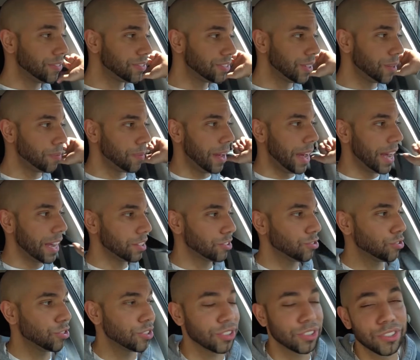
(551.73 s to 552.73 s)
some
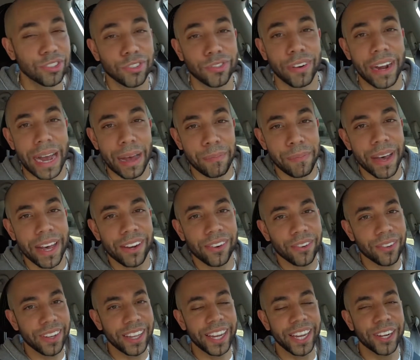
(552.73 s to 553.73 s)
extra scrap
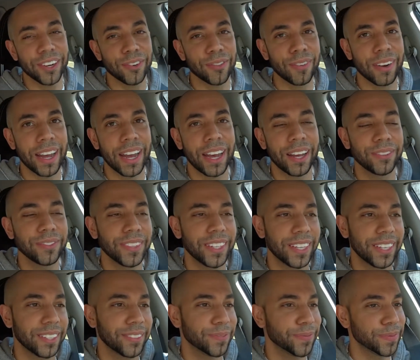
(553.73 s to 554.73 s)
metal laying around,
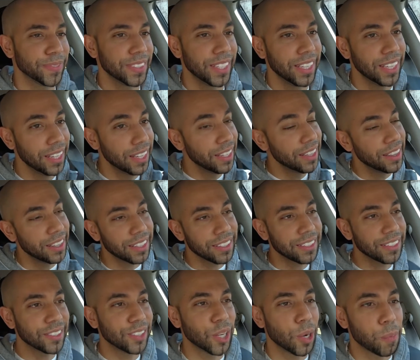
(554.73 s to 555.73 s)
then this
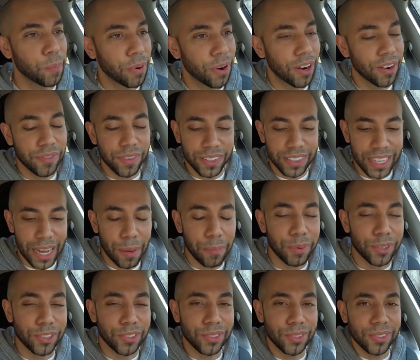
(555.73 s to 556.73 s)
is your perfect
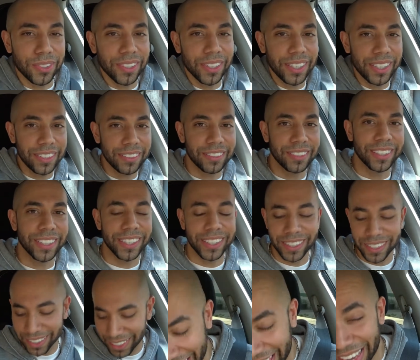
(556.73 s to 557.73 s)
opportunity to
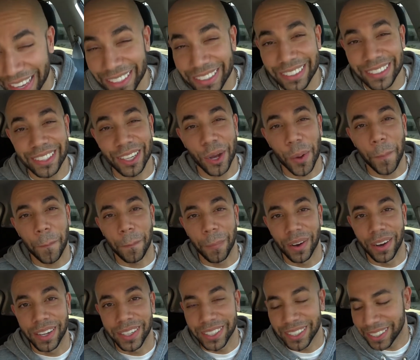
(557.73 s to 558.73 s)
get some
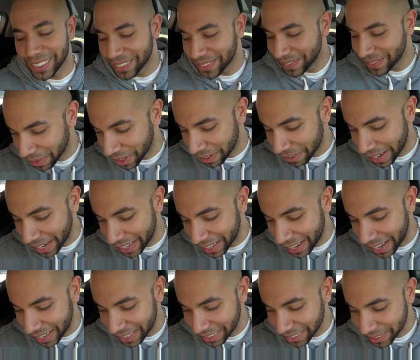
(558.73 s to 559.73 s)
money. But all right,
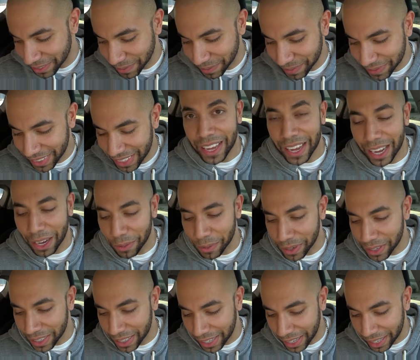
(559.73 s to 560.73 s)
guys, now we're
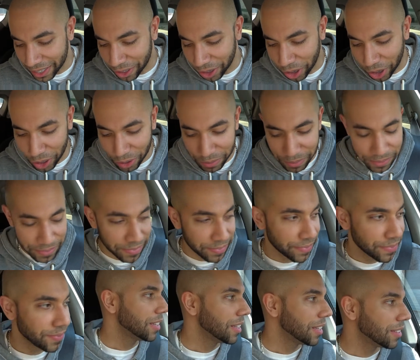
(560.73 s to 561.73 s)
gonna head home
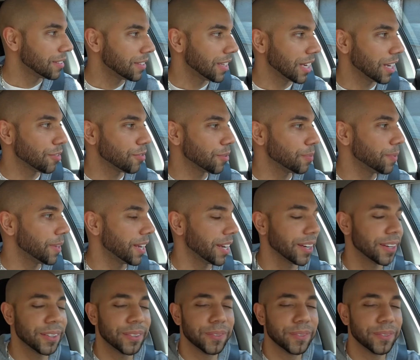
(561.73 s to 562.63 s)
and take it from there.